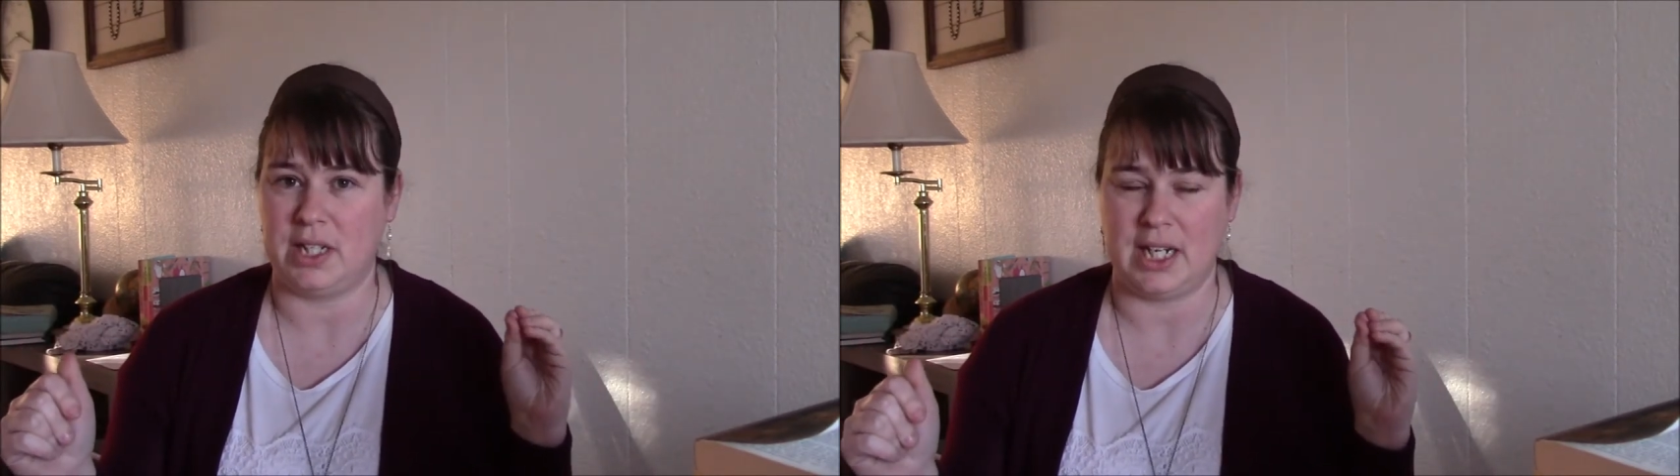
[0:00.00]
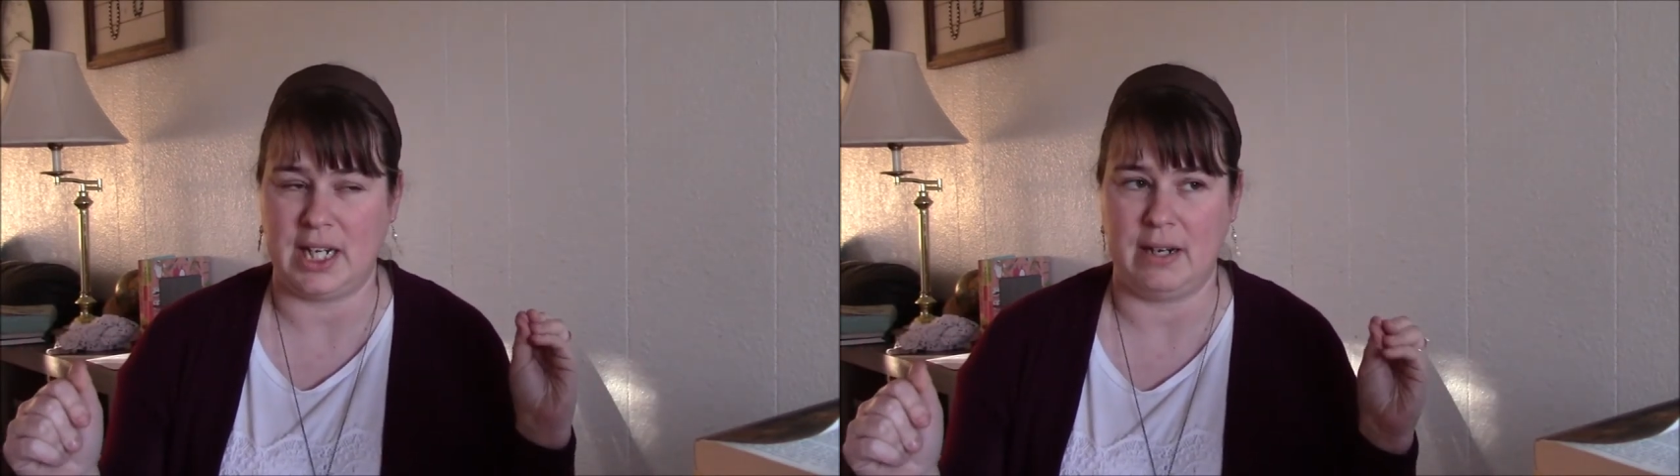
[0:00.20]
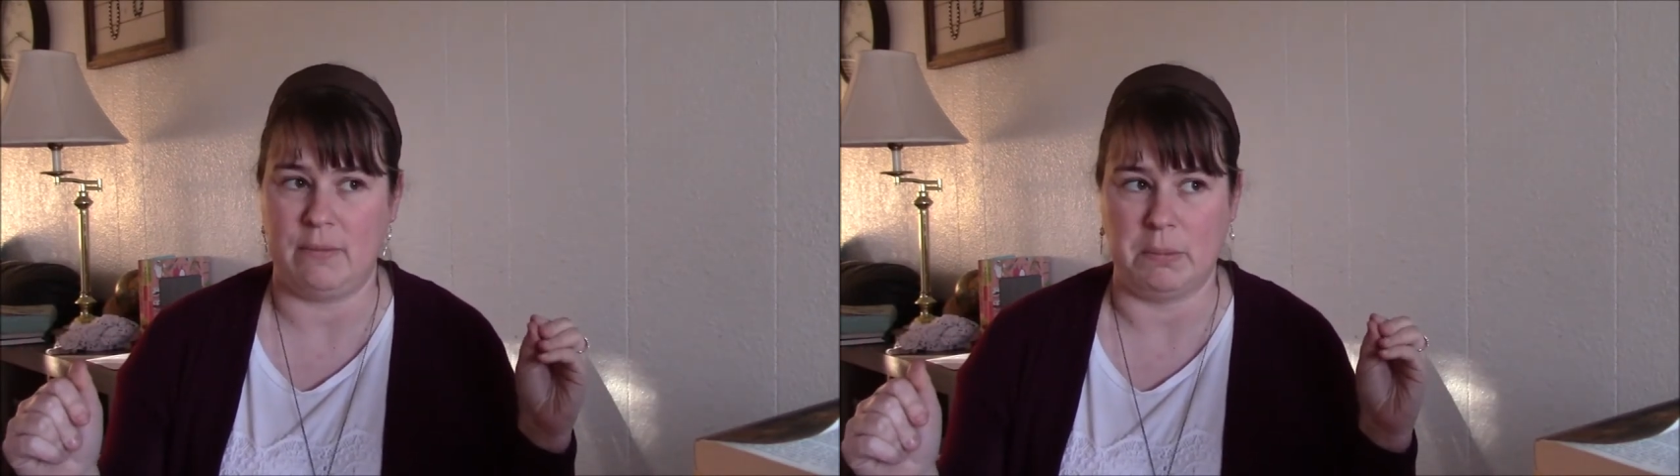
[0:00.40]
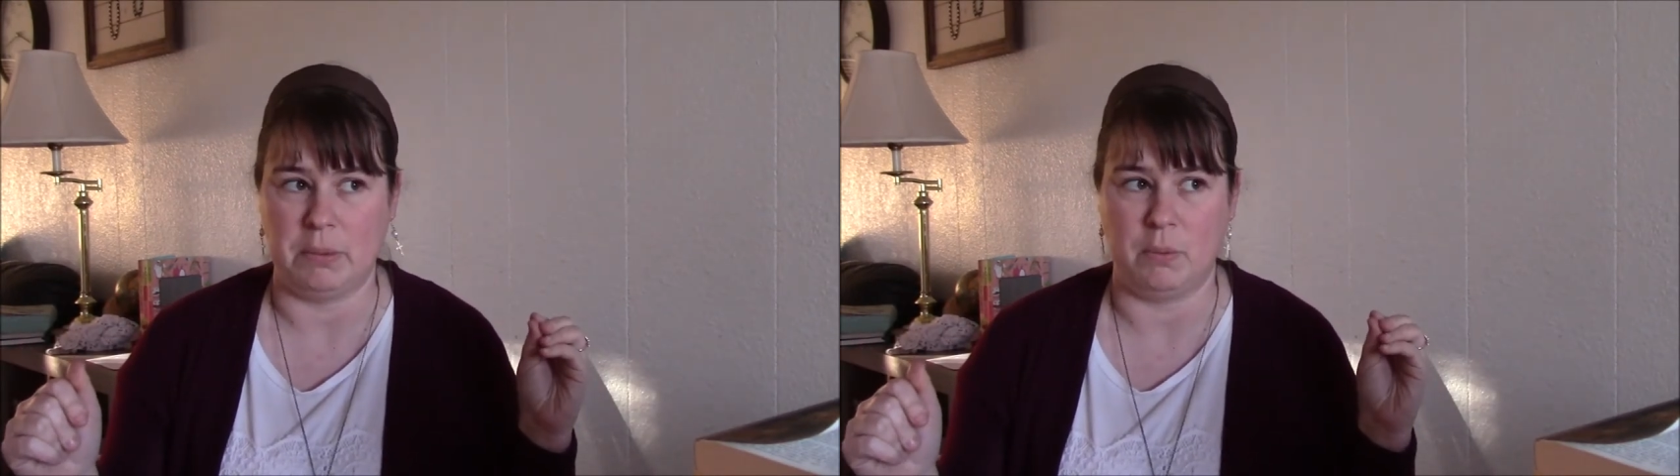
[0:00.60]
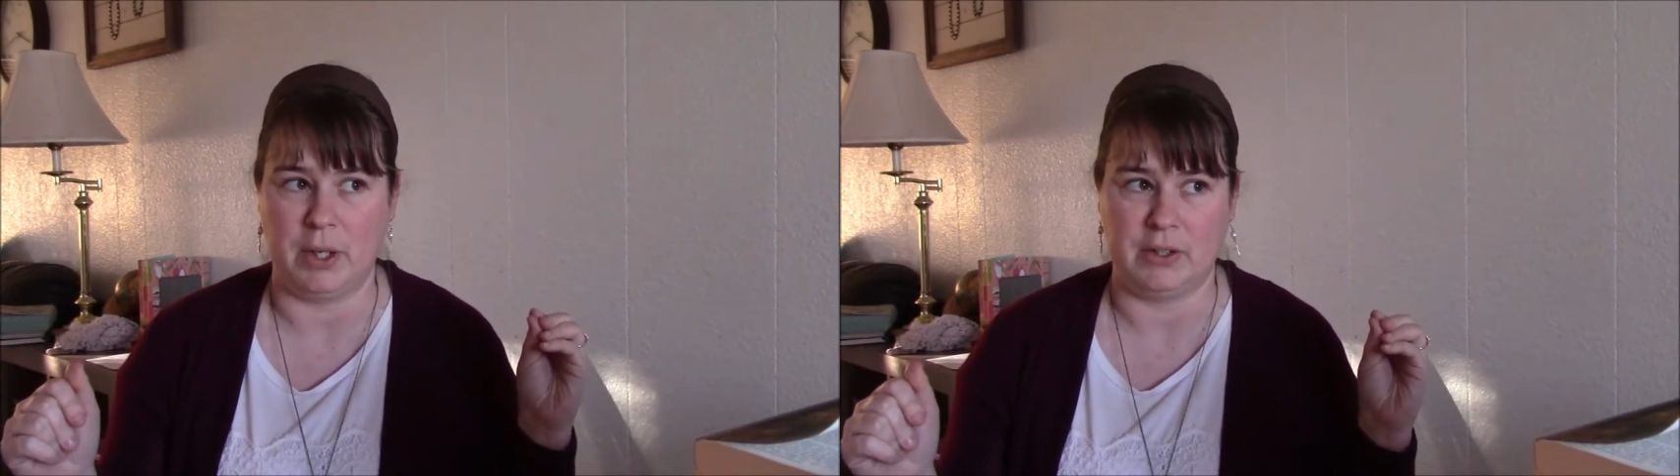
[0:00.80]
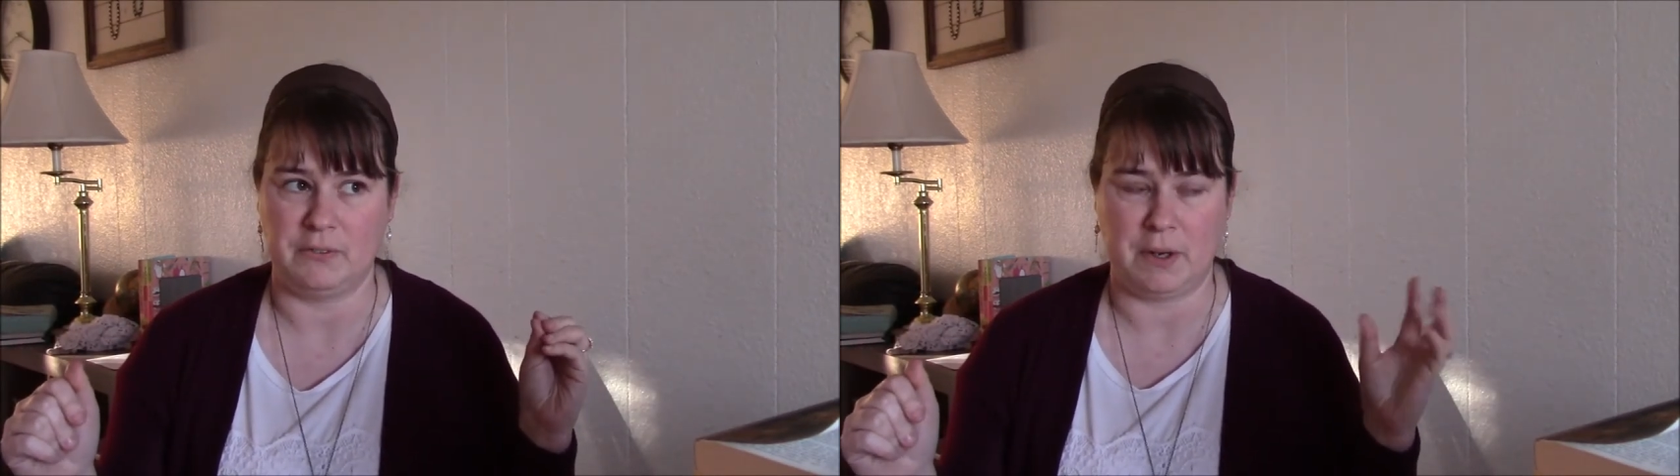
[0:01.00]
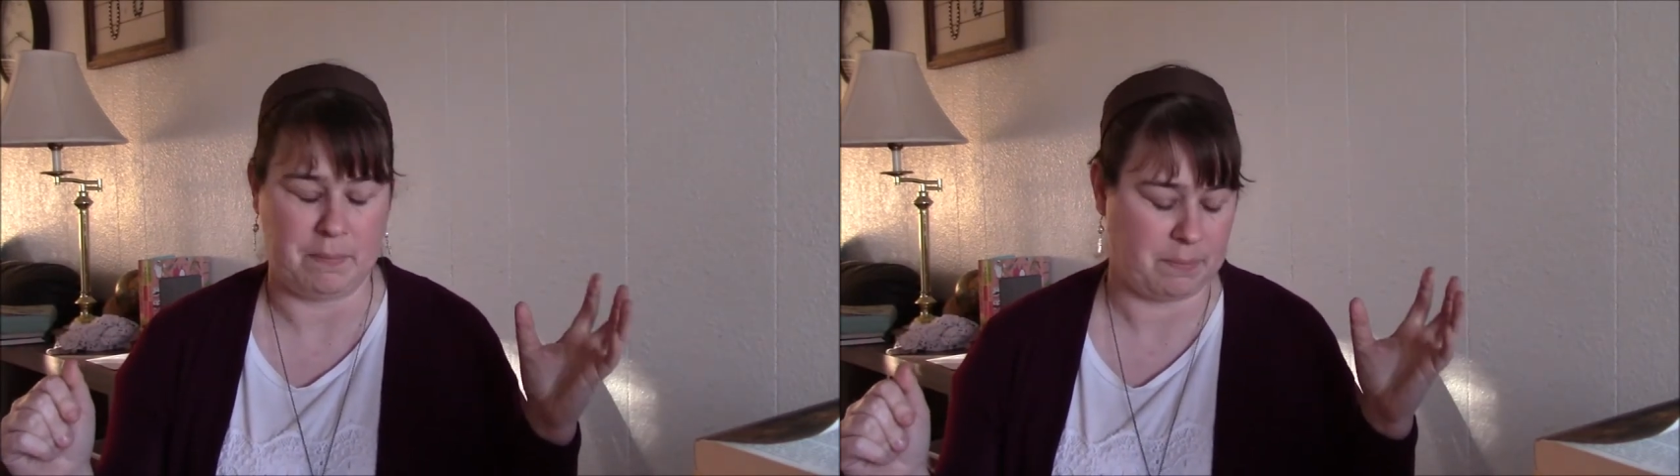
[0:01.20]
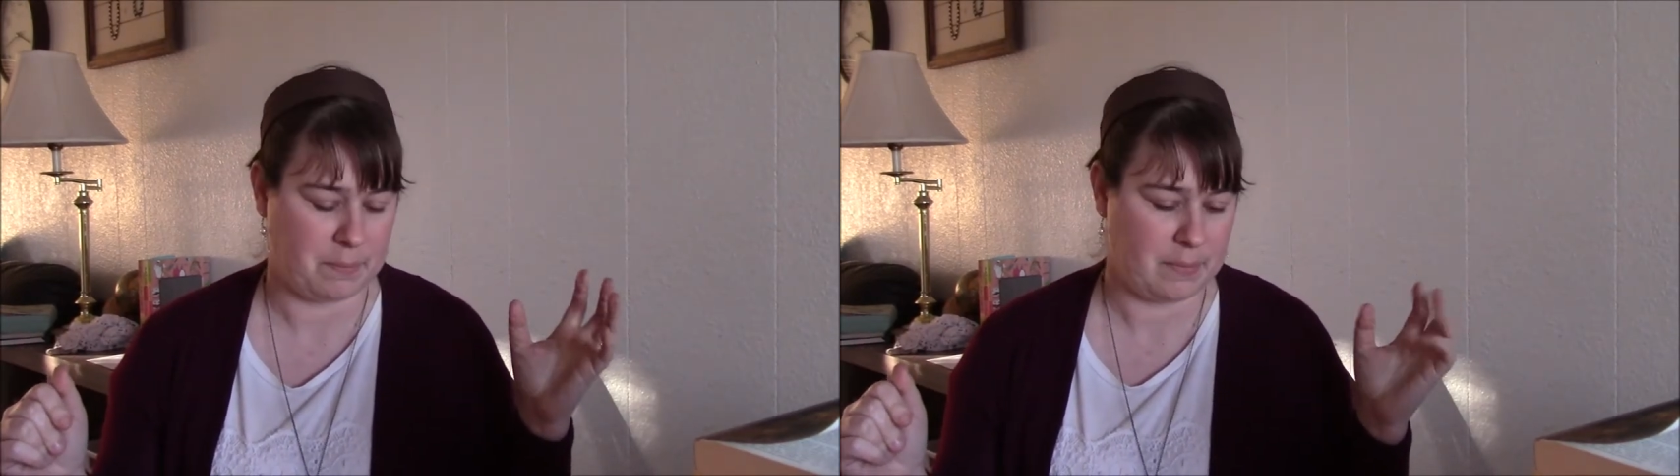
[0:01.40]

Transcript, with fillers: that I can't remember where it's from.